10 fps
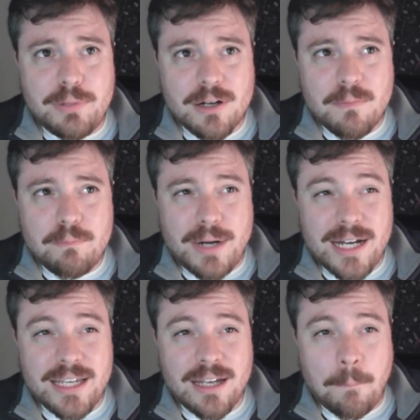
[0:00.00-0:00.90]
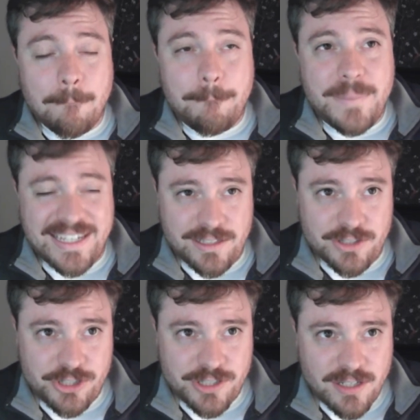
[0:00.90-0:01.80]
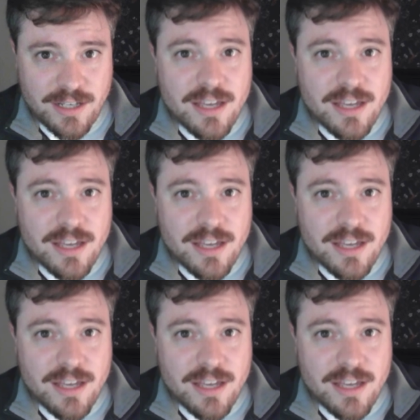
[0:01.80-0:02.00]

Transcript: book buying binge,